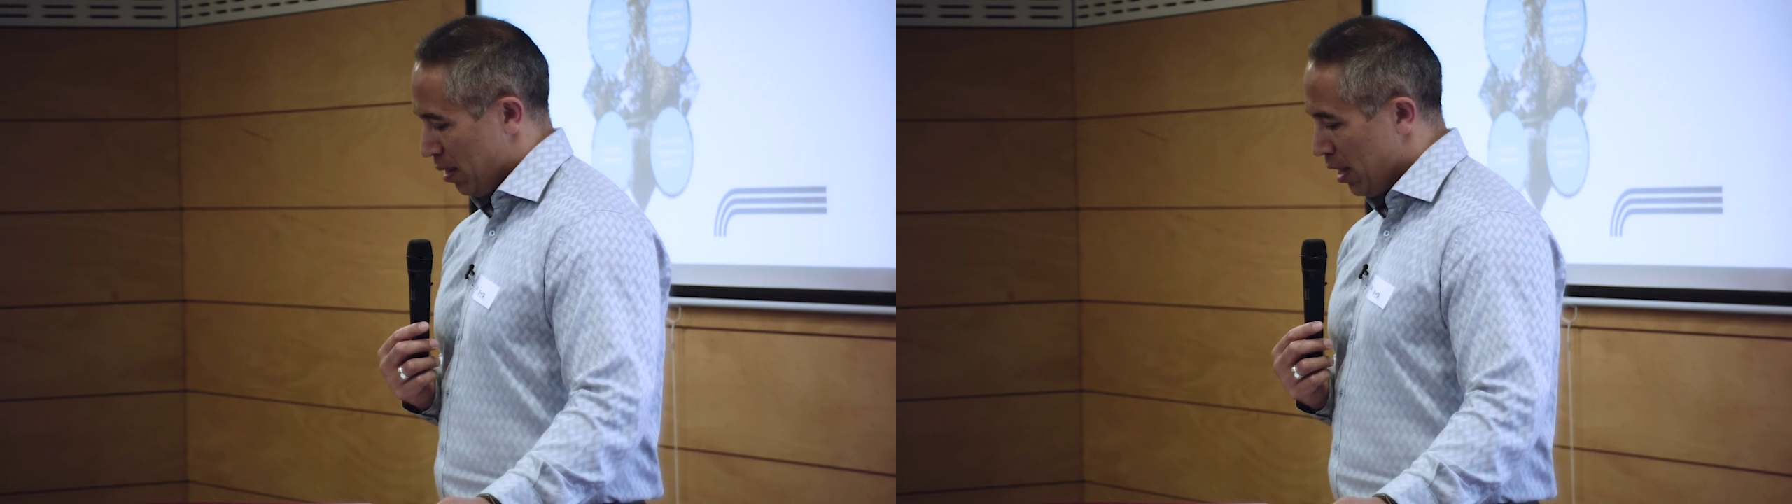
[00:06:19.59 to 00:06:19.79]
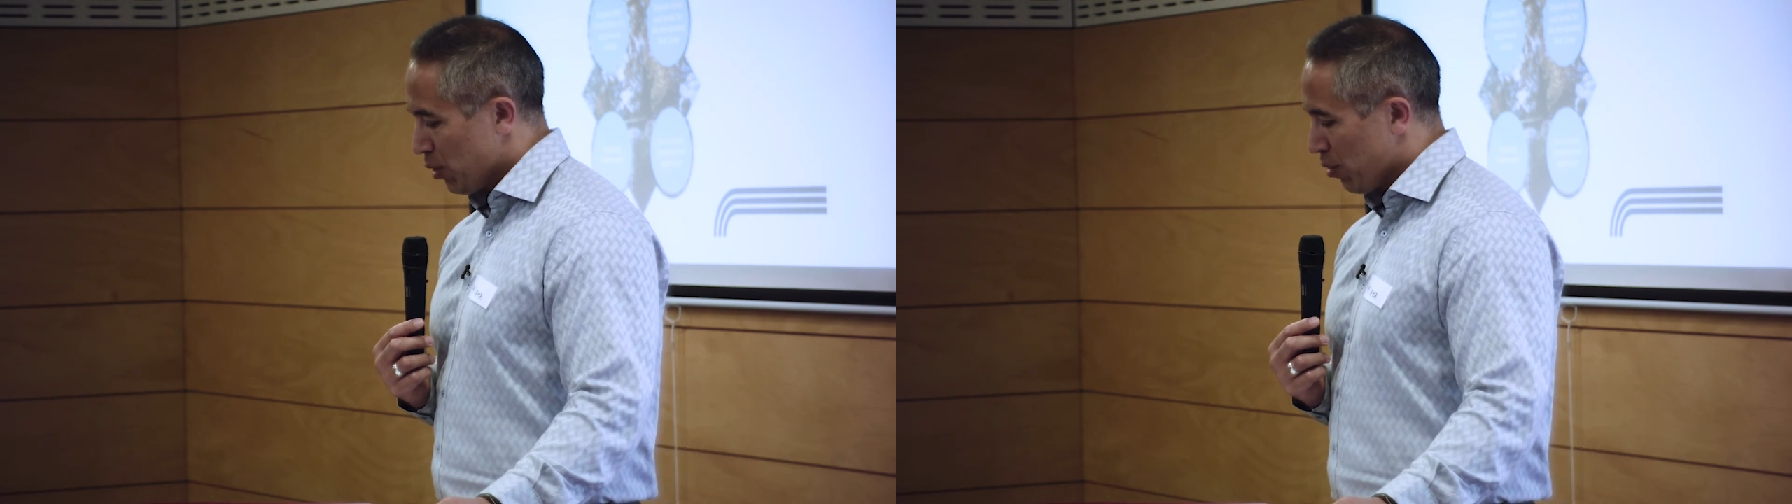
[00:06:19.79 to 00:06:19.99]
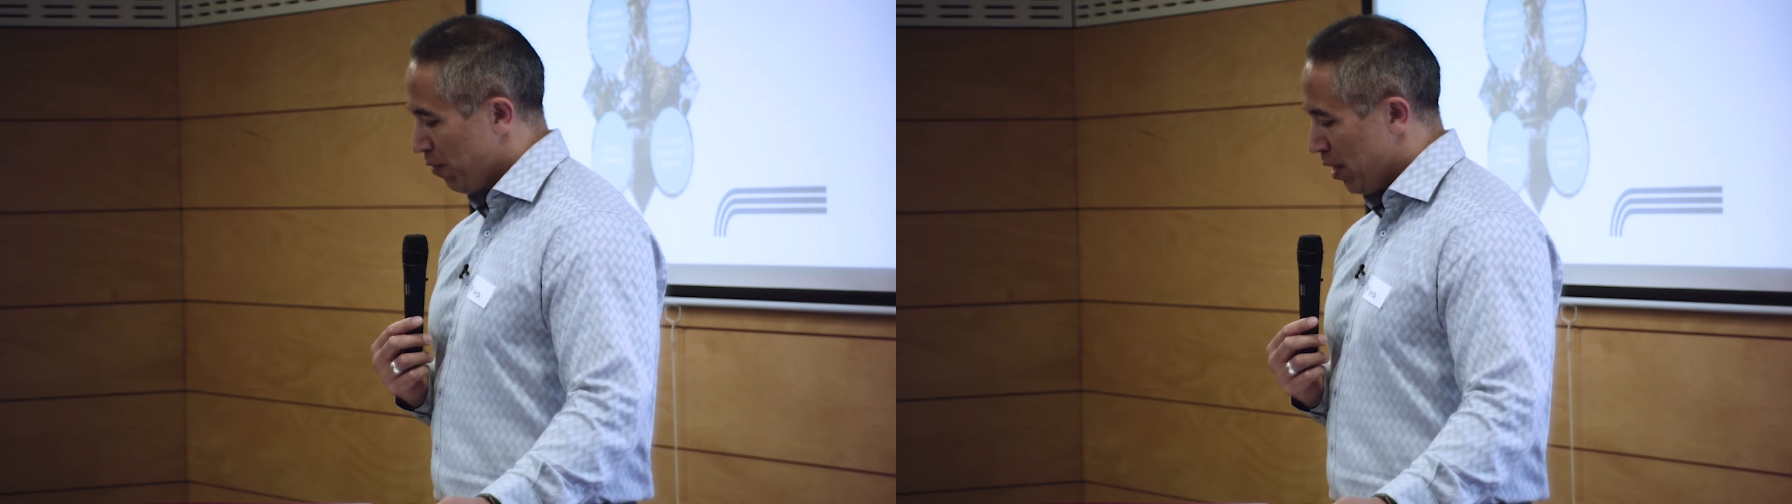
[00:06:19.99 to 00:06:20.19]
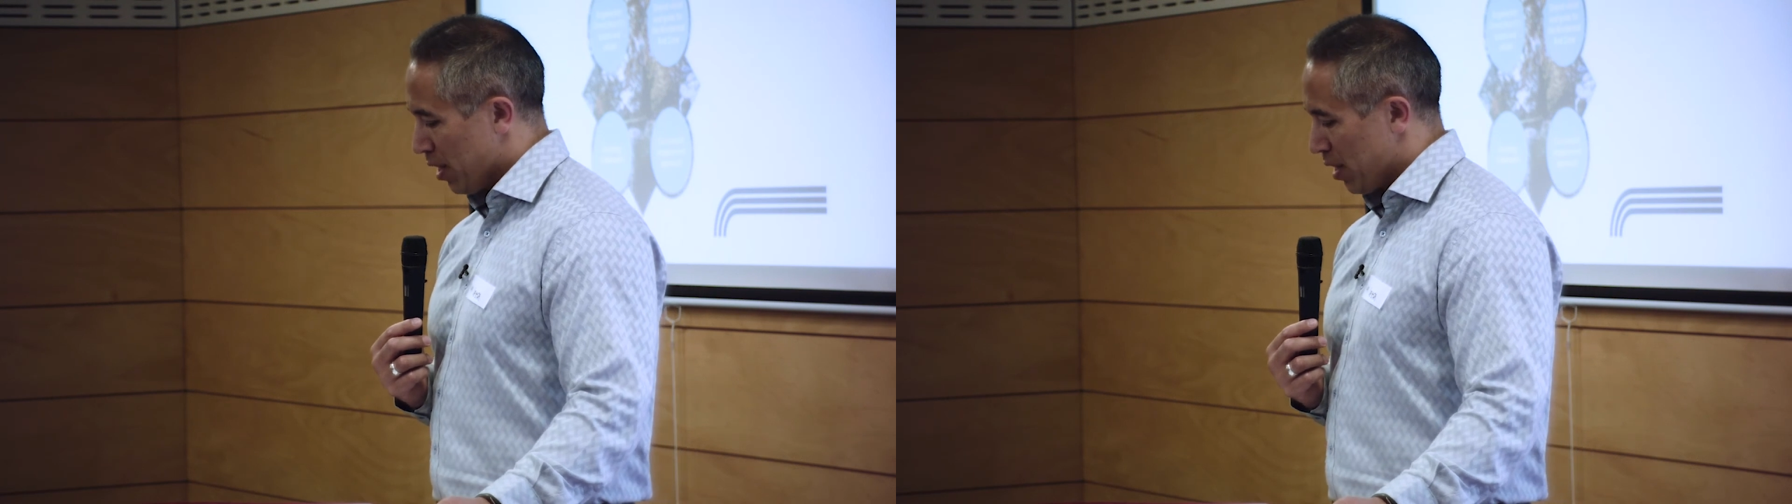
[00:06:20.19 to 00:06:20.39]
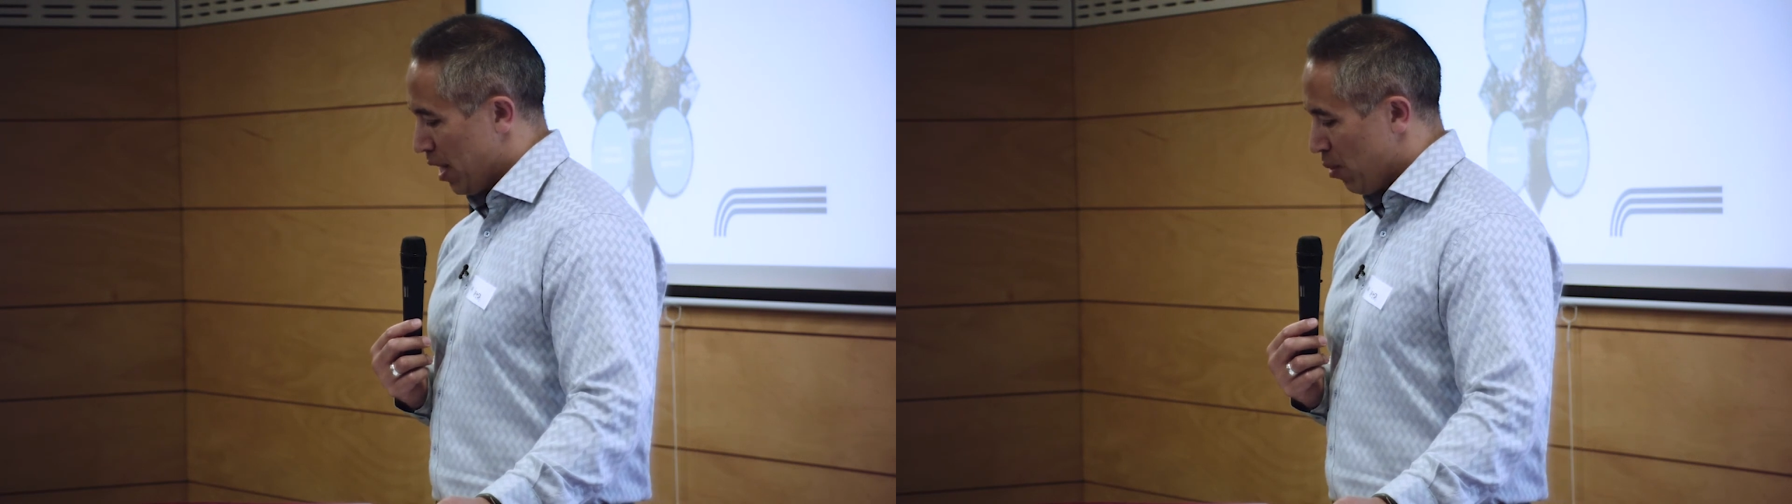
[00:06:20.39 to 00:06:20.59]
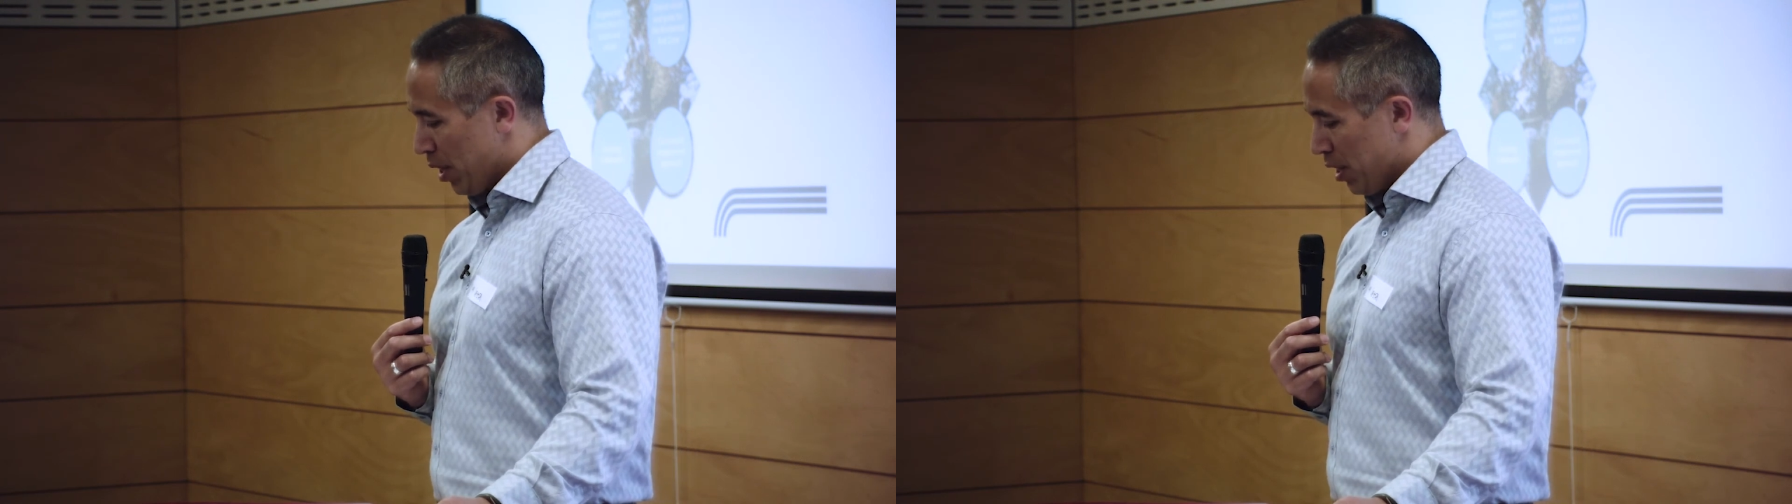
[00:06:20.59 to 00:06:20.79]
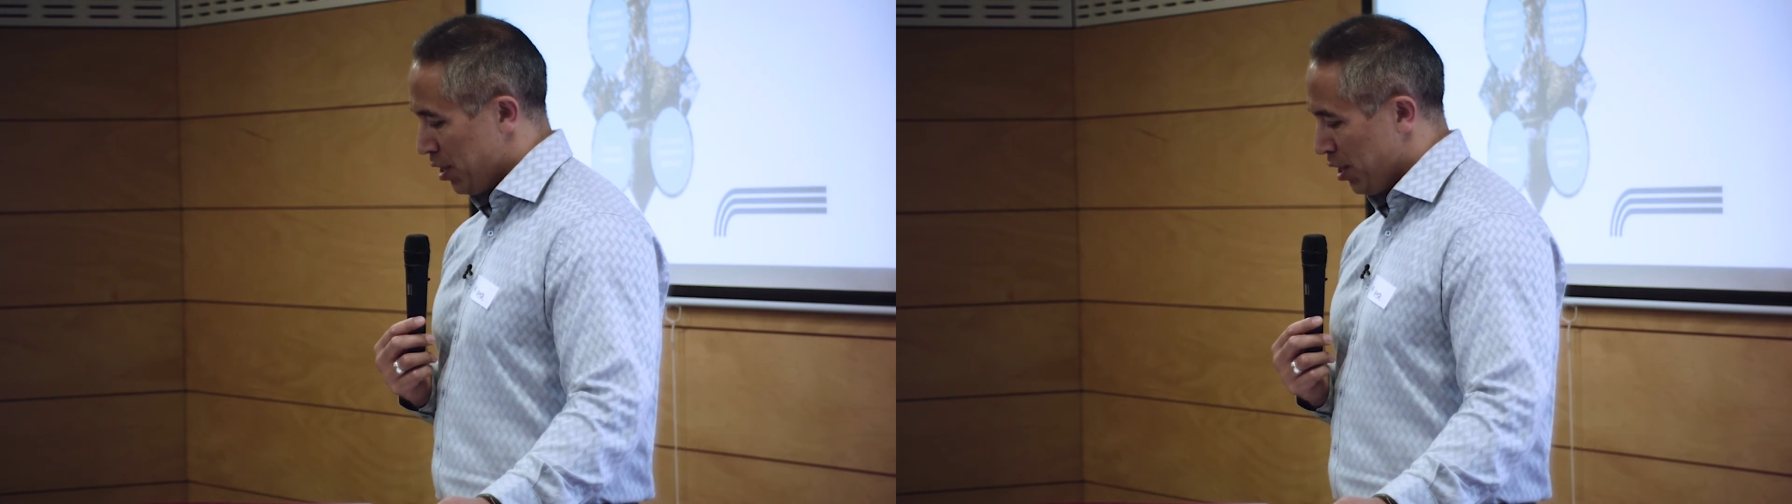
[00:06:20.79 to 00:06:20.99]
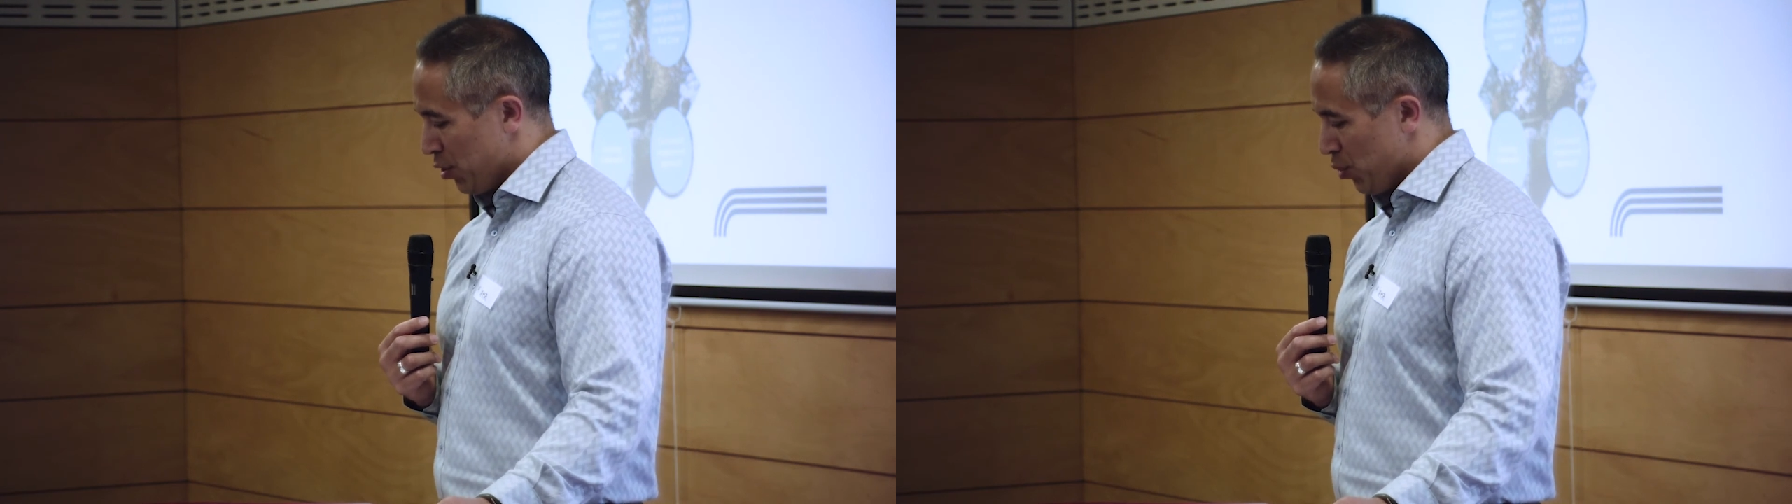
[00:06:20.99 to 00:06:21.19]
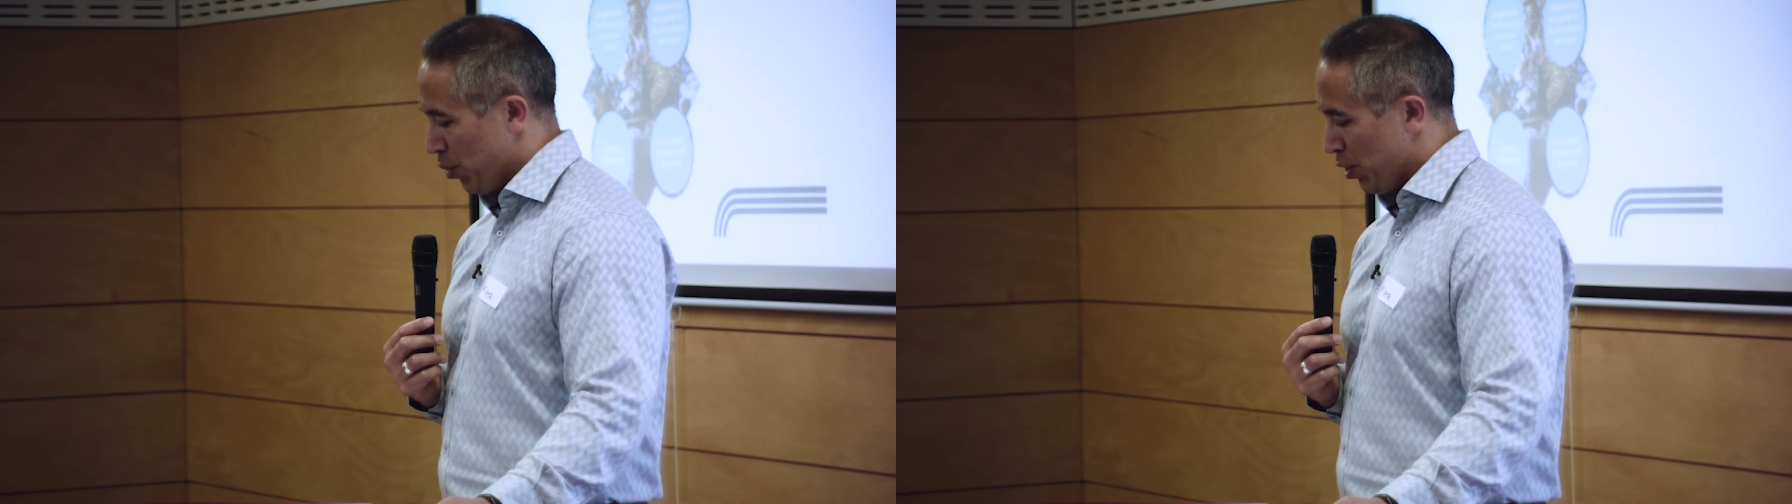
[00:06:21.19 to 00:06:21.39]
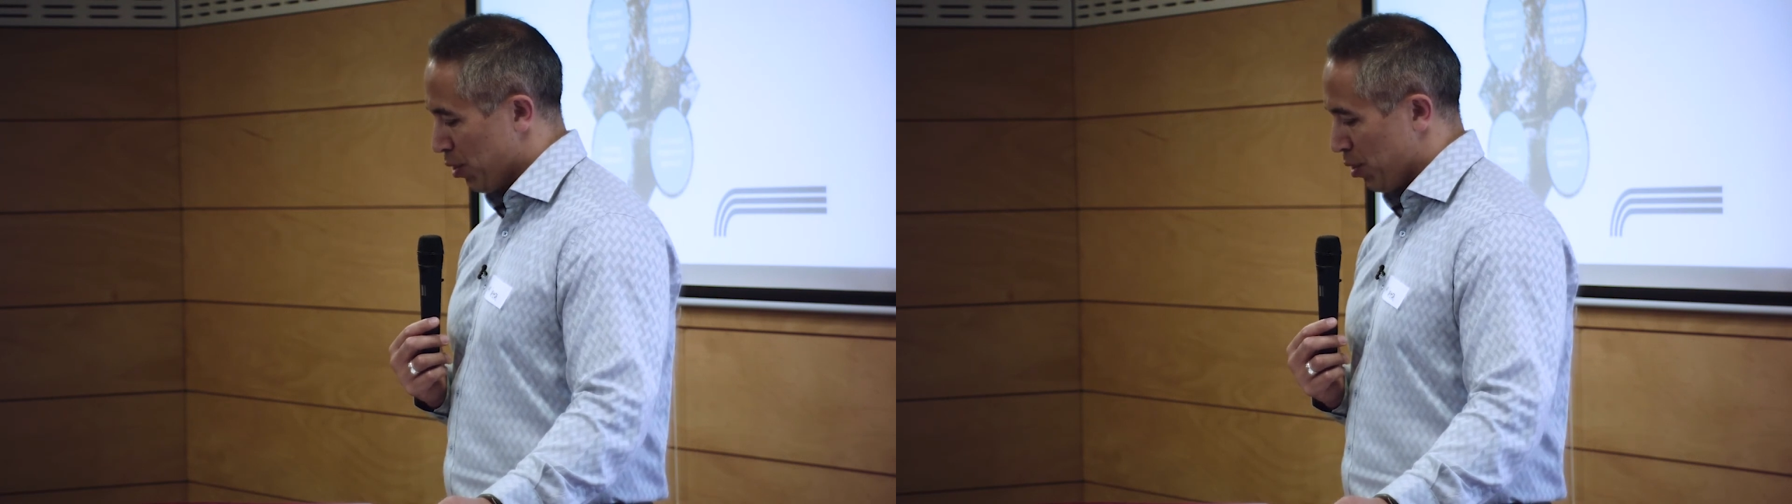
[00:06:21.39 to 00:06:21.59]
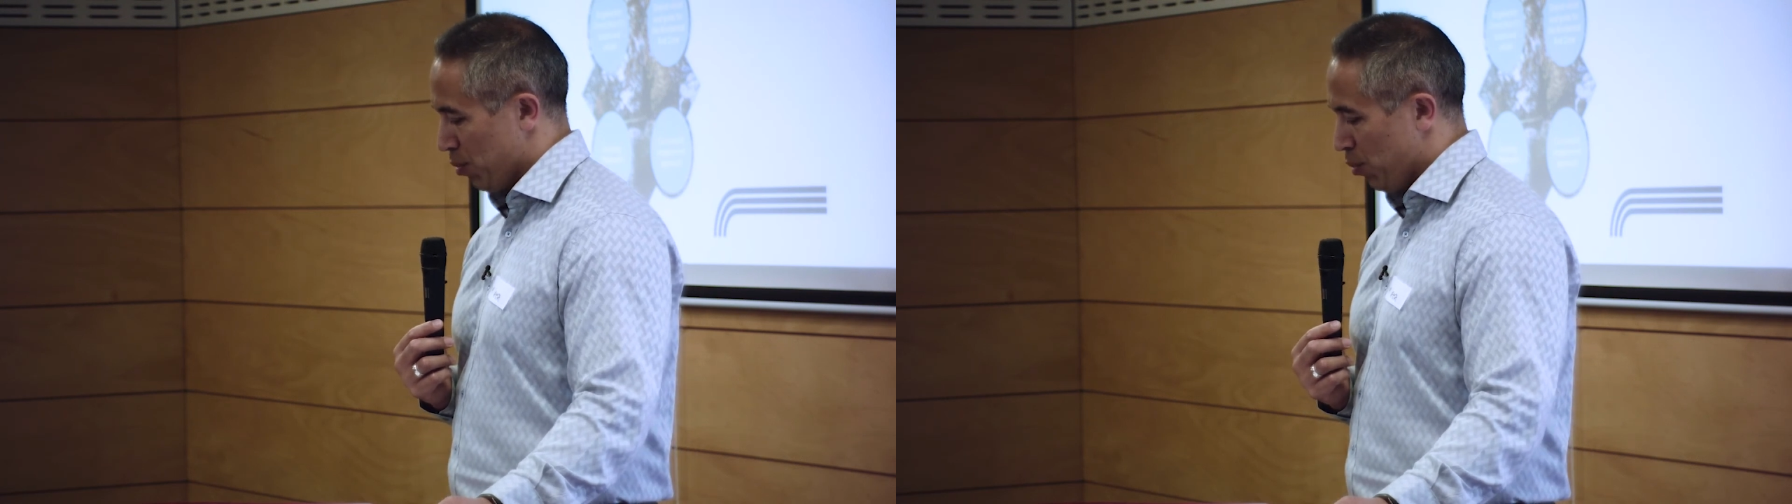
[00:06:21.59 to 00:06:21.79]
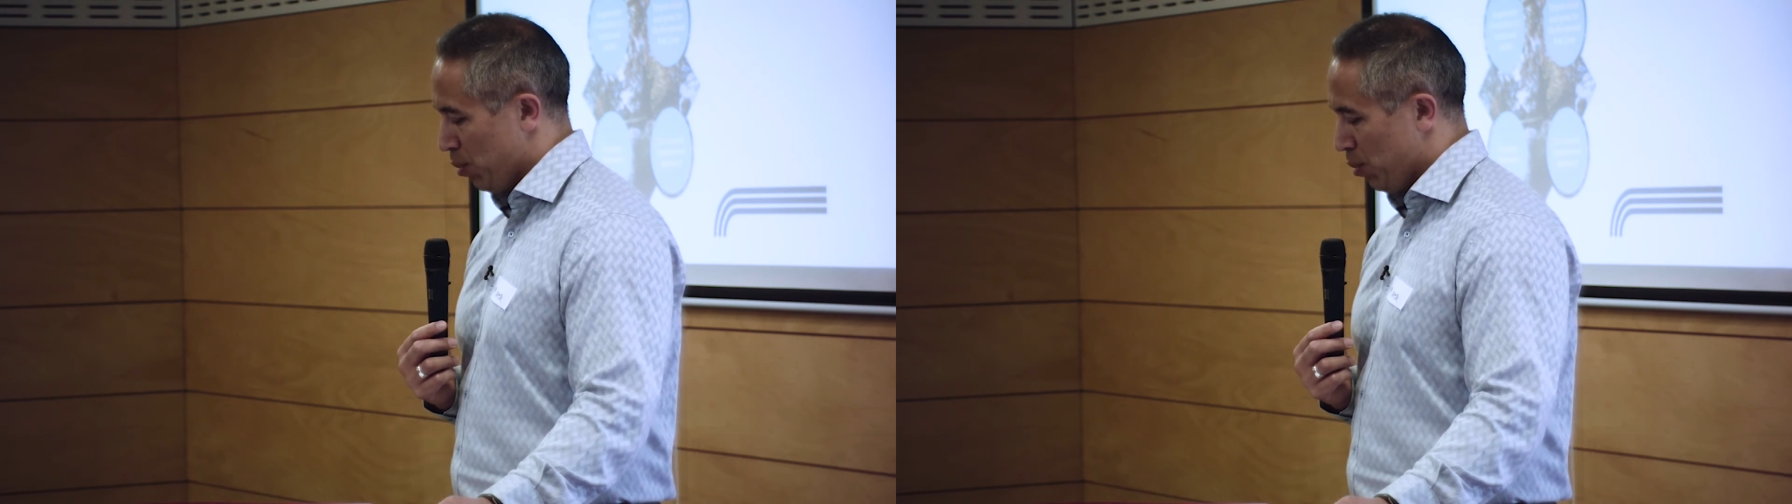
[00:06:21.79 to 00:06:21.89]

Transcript: These reflect how we intend to work